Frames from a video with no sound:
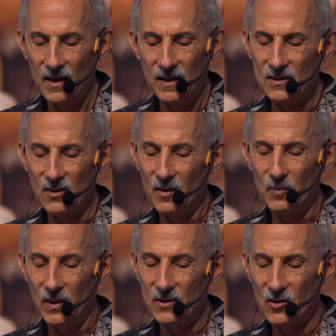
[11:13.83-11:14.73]
it is our
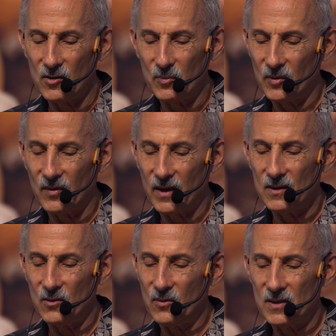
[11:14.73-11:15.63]
pleasure to
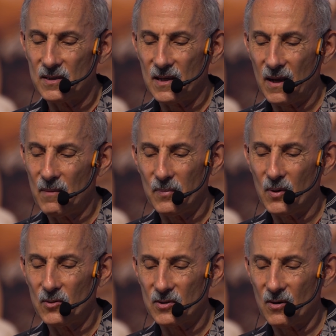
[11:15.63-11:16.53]
provide you with a stamped
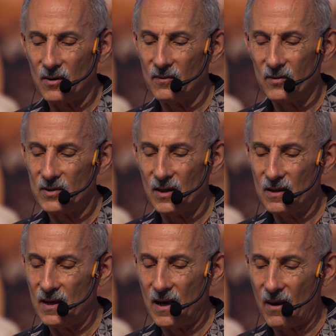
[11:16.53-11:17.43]
postcard for sending